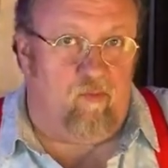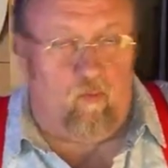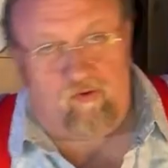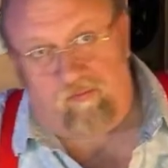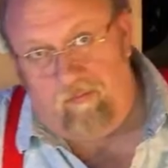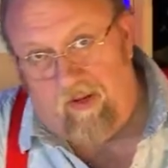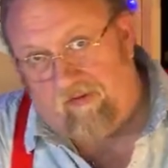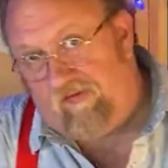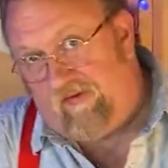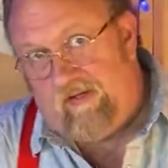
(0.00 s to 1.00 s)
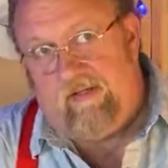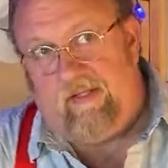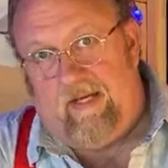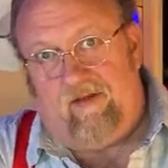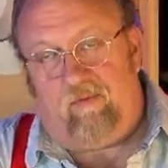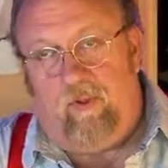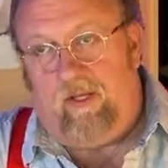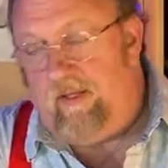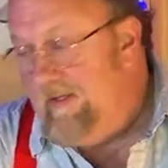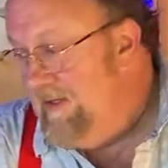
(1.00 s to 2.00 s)
was missed last
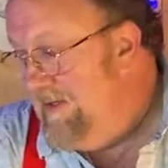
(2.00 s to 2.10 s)
week.